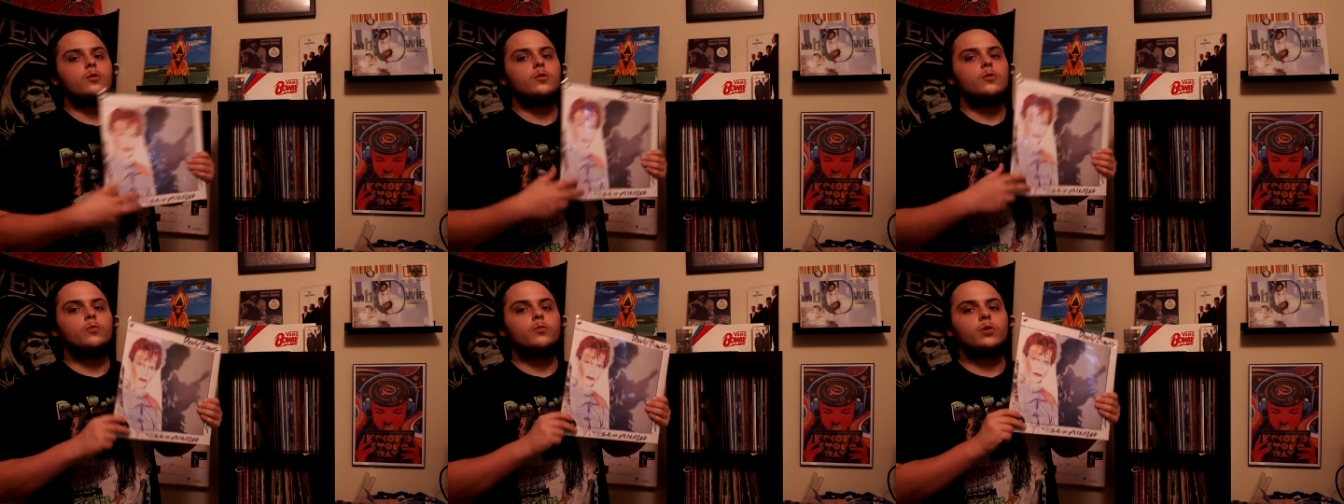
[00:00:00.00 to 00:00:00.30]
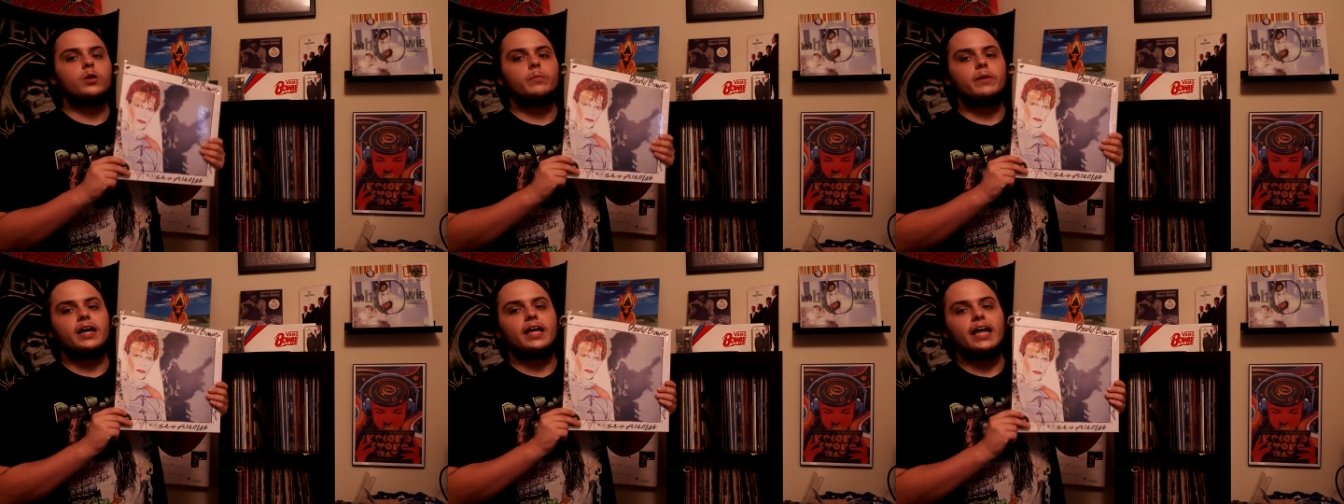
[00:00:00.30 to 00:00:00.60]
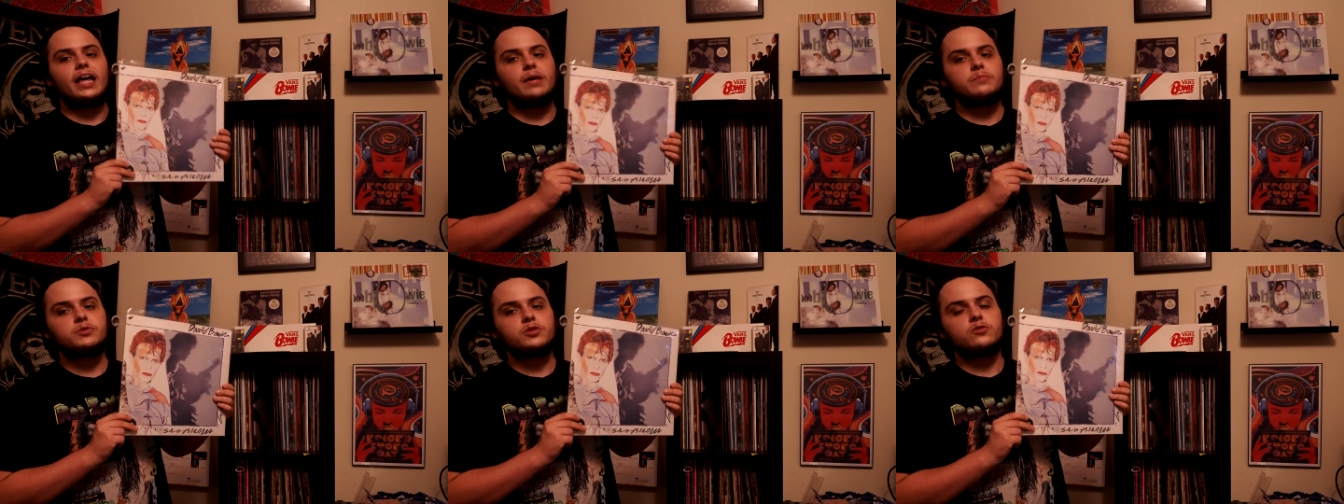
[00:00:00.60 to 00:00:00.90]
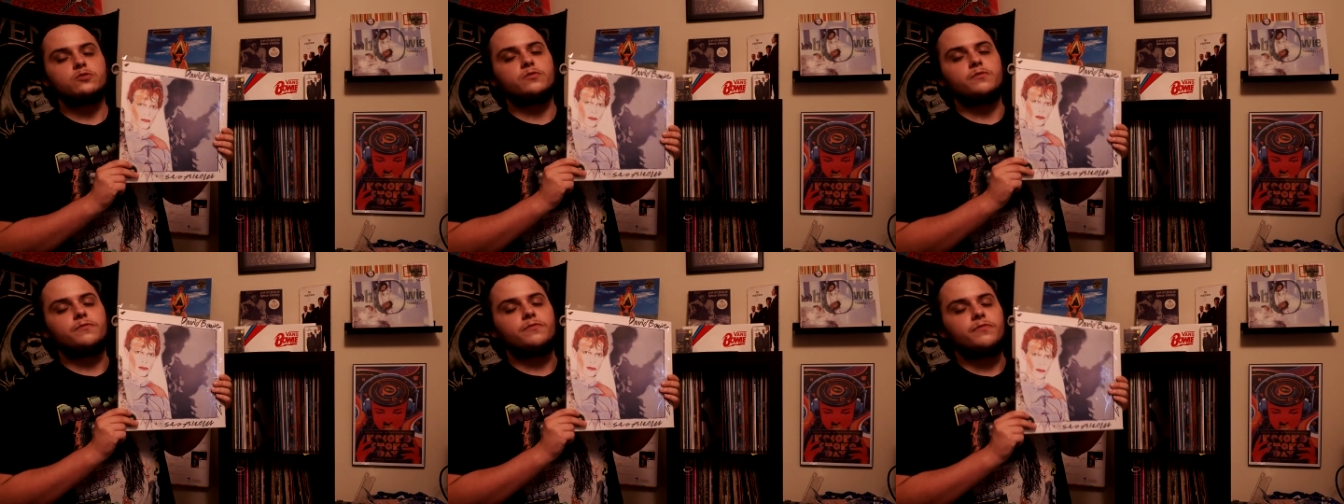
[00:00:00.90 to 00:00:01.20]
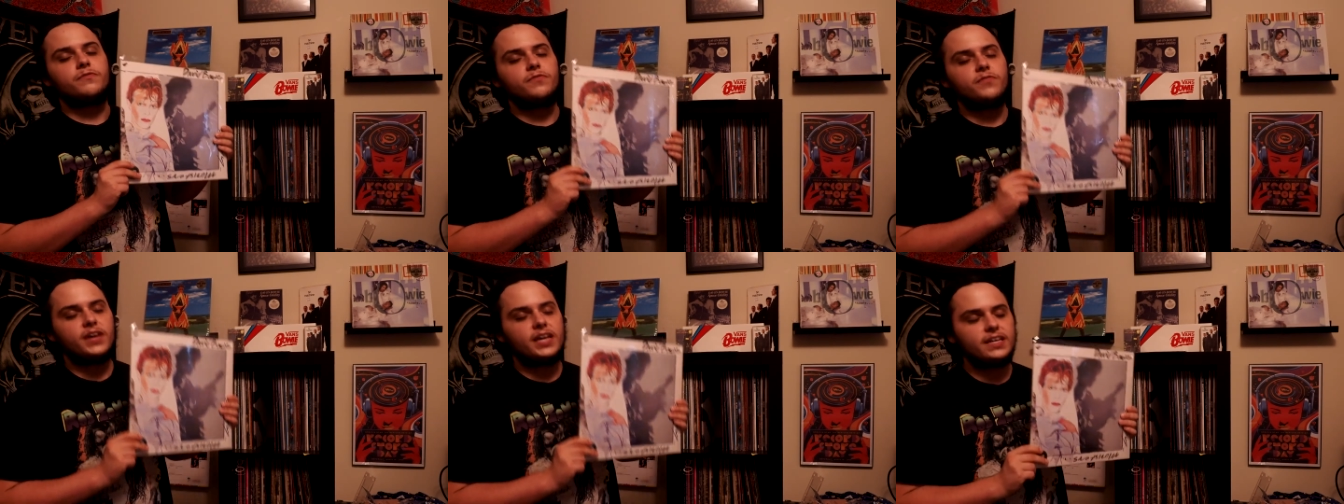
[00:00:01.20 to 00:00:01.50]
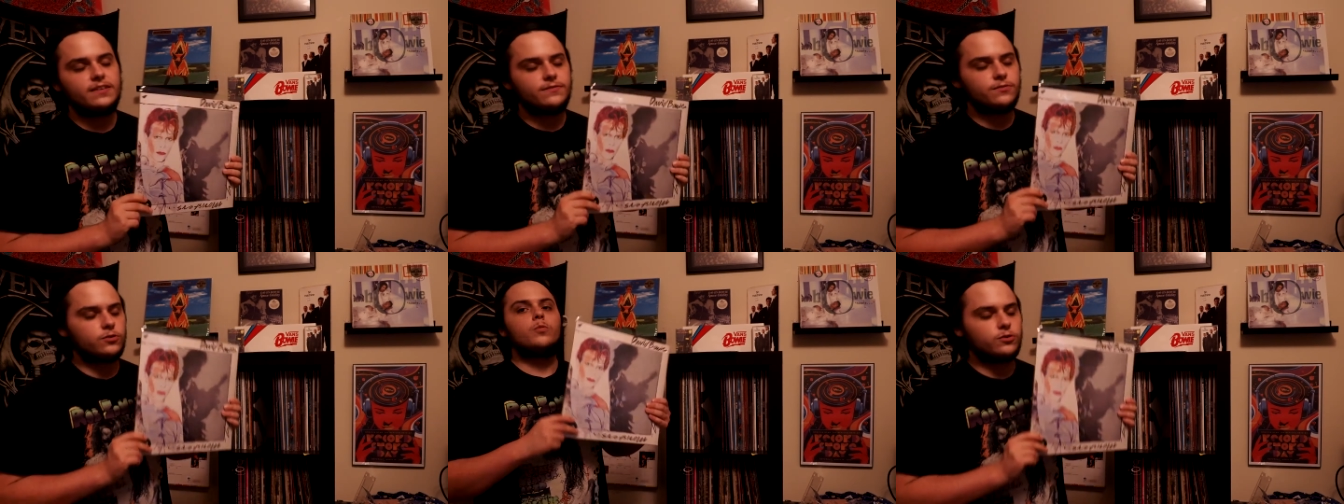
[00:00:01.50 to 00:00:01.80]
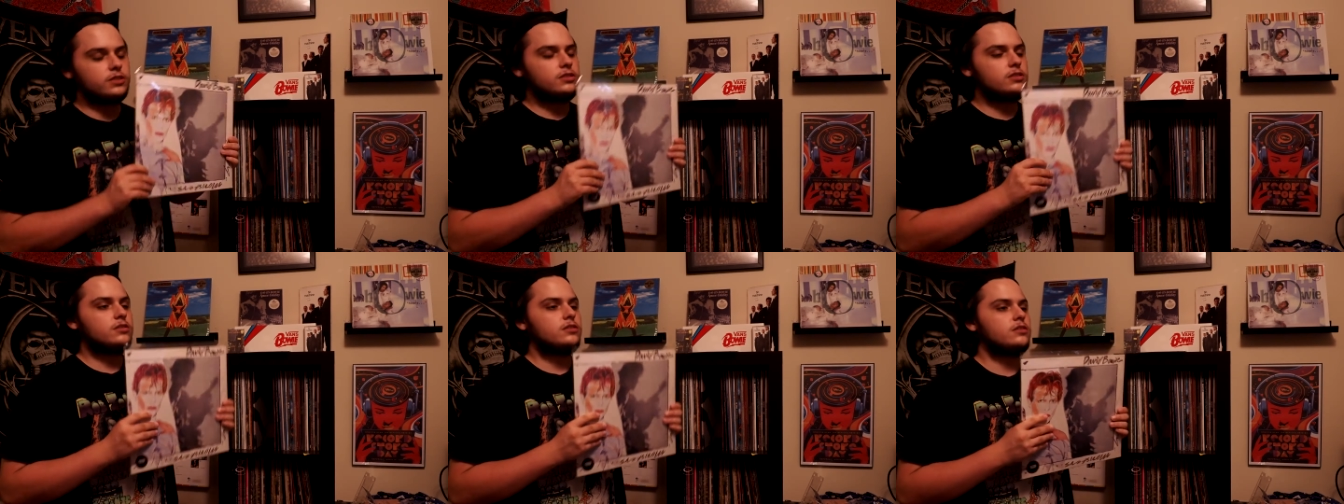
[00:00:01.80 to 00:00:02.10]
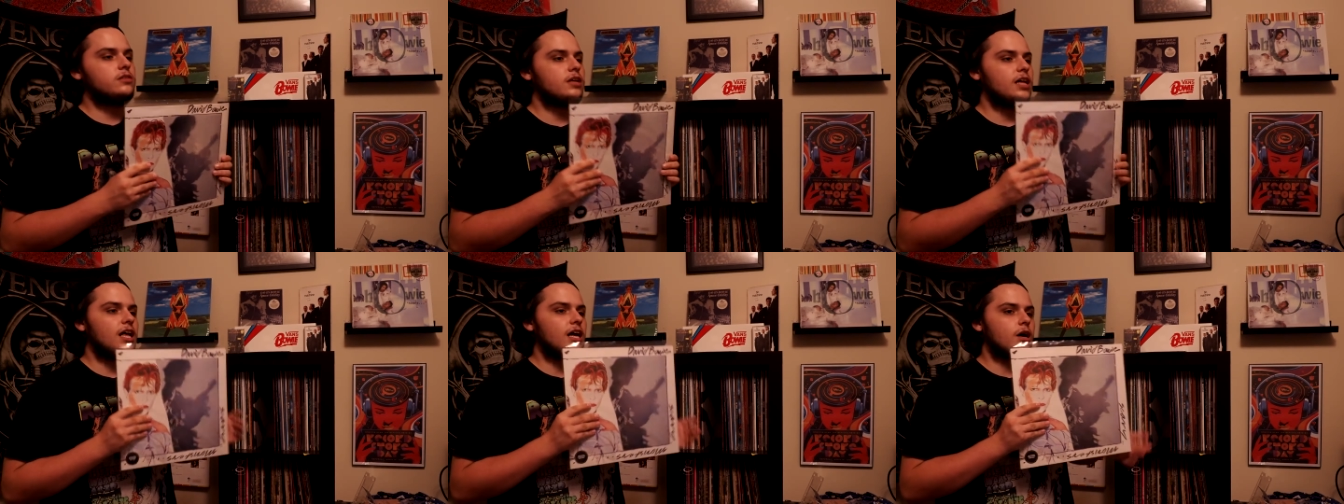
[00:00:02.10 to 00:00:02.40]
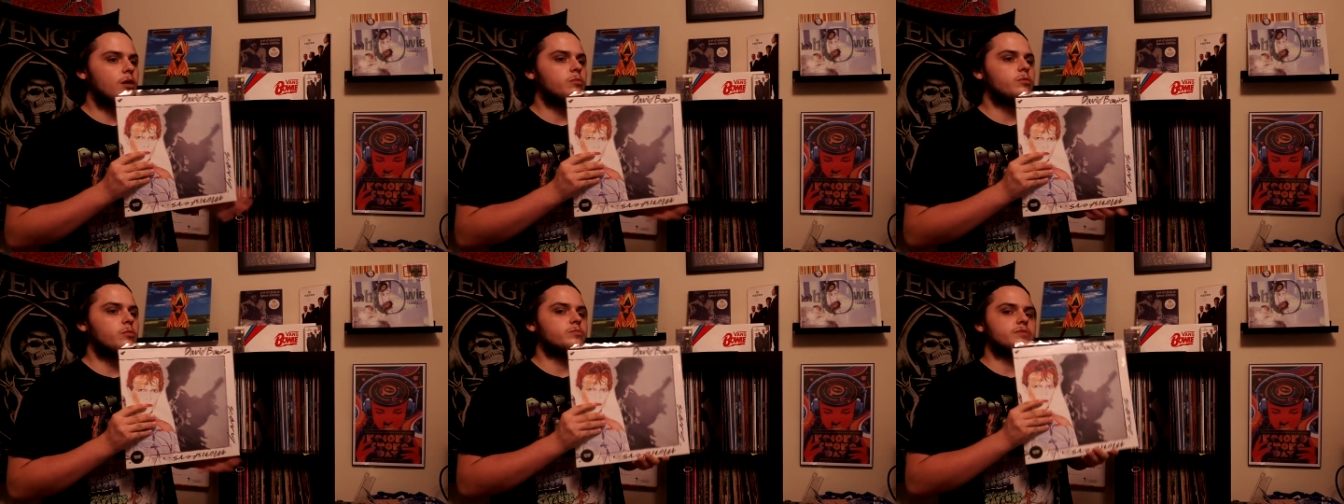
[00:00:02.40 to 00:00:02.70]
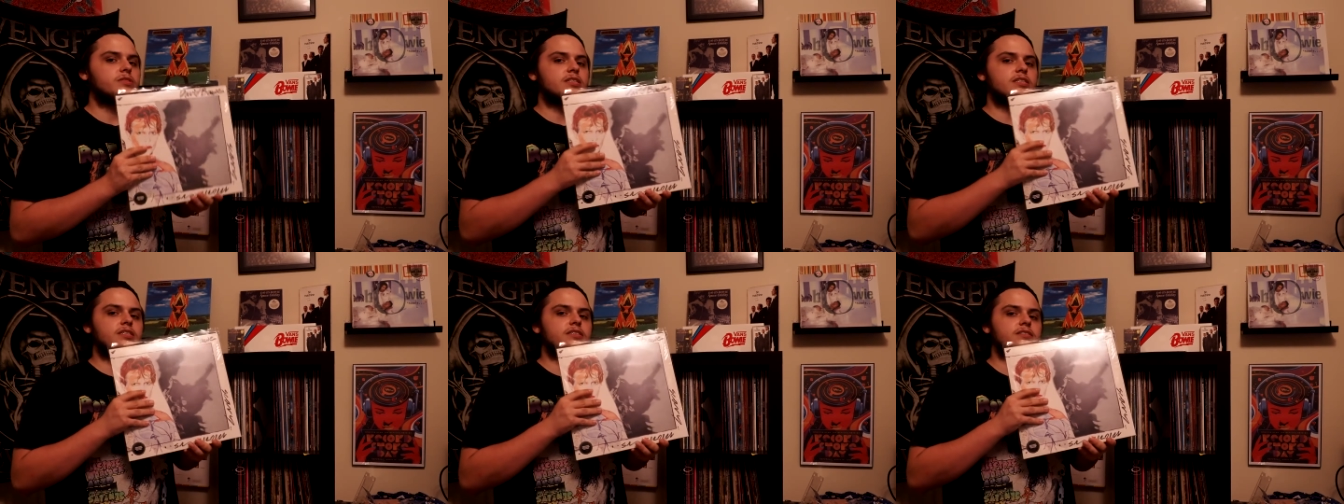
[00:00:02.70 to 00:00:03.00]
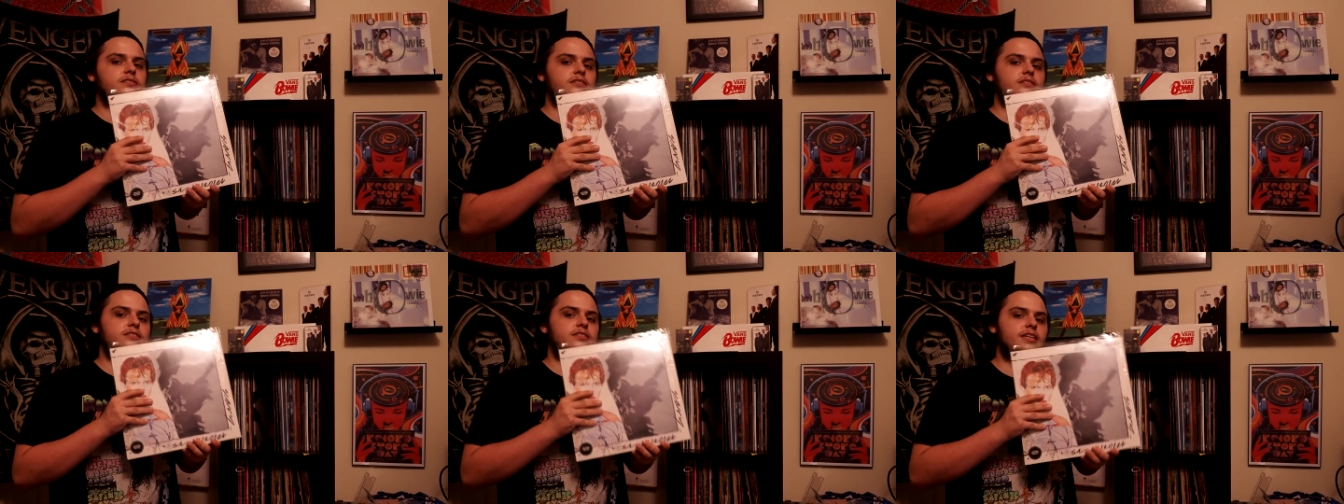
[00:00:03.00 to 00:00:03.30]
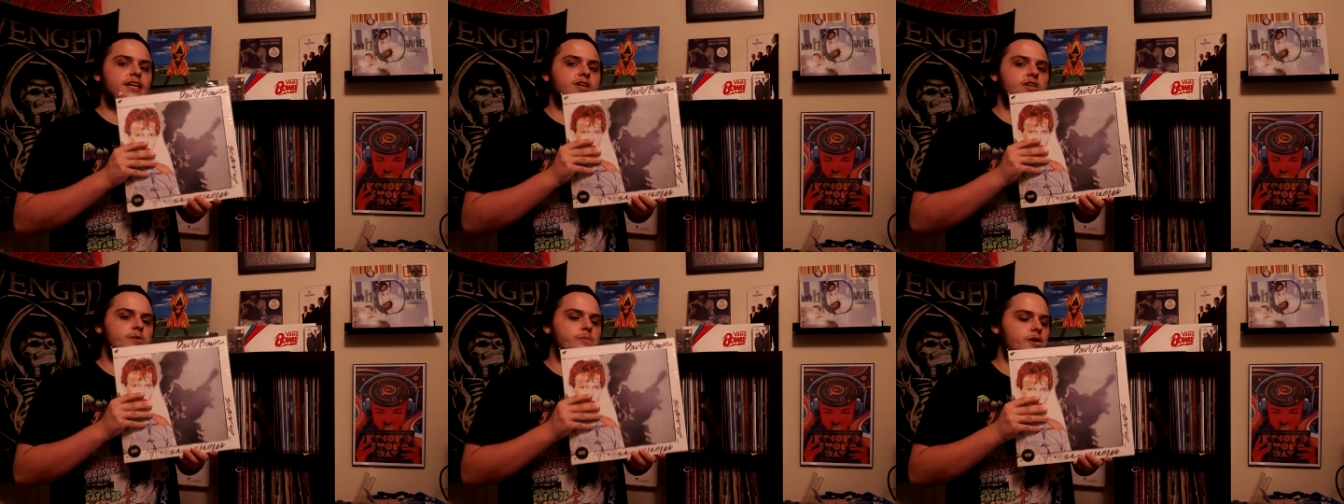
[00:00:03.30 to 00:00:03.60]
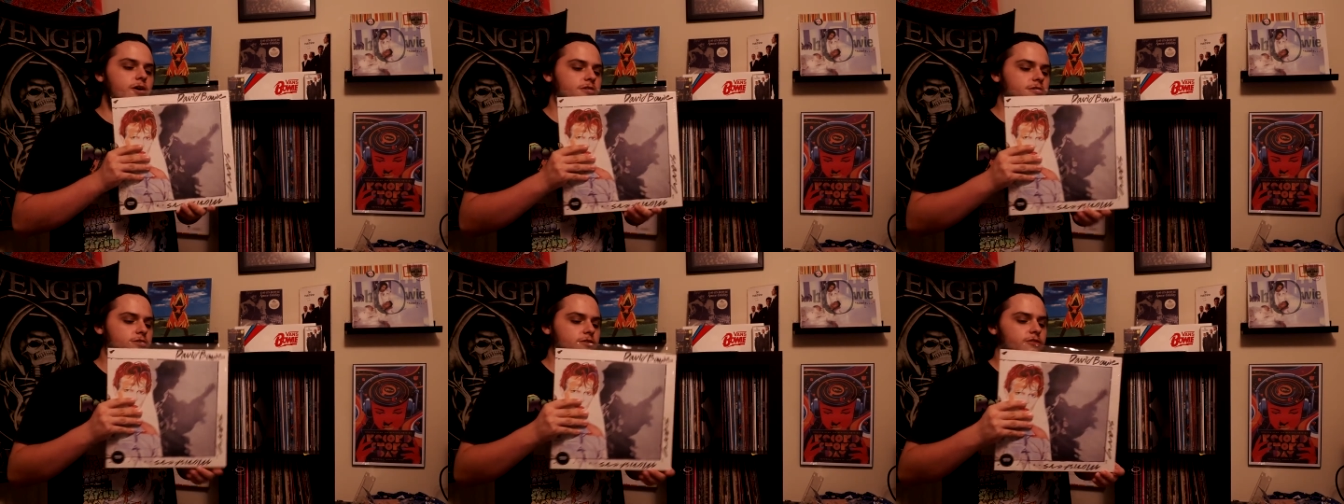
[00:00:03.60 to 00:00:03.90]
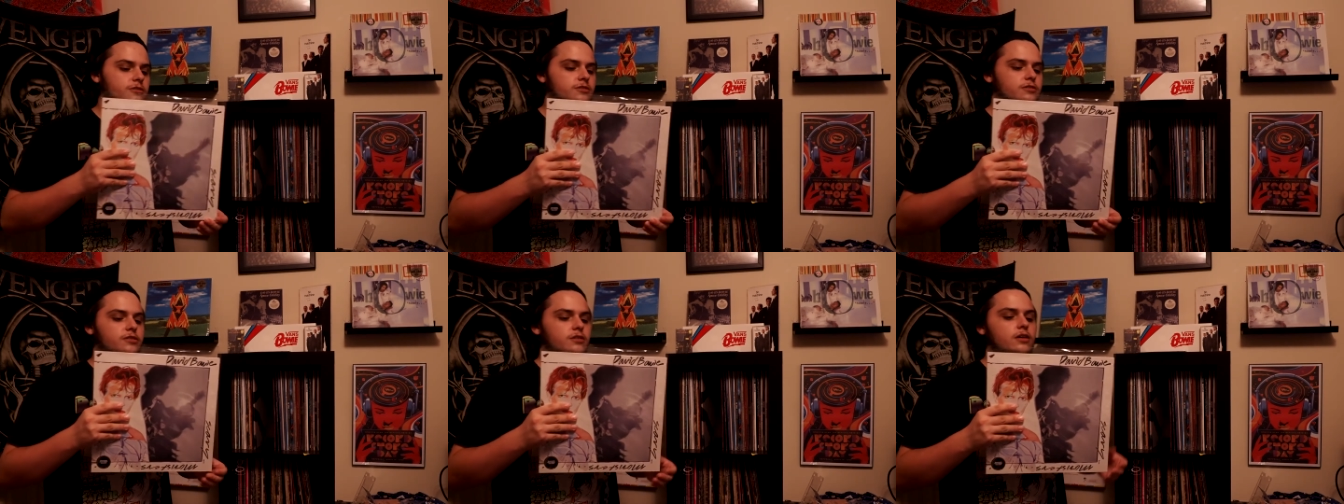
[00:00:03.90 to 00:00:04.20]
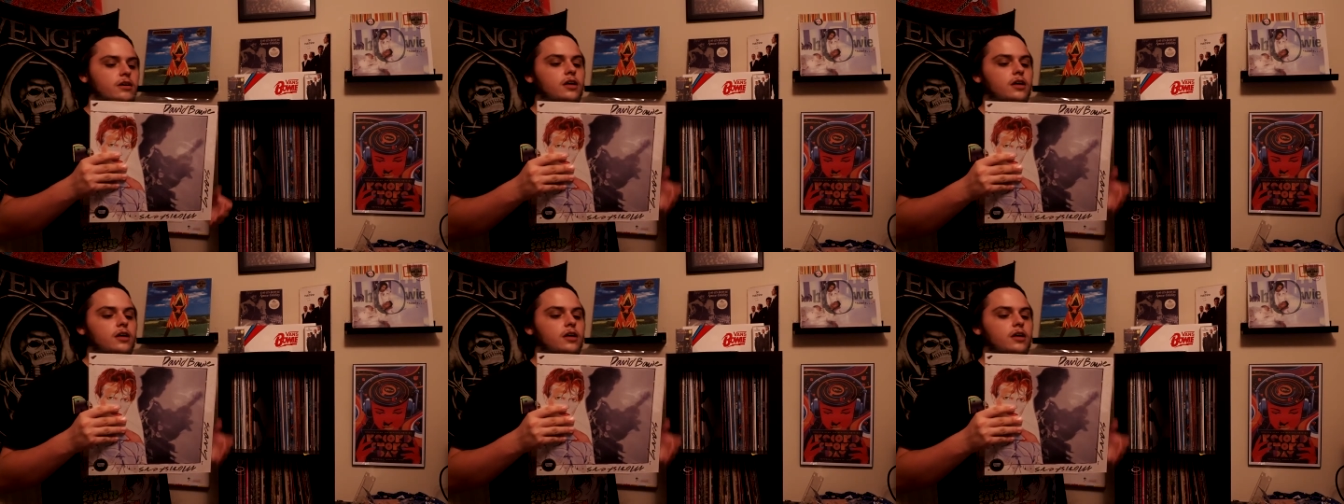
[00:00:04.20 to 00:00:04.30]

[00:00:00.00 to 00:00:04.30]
One of my absolute favorite albums is Scary Monsters.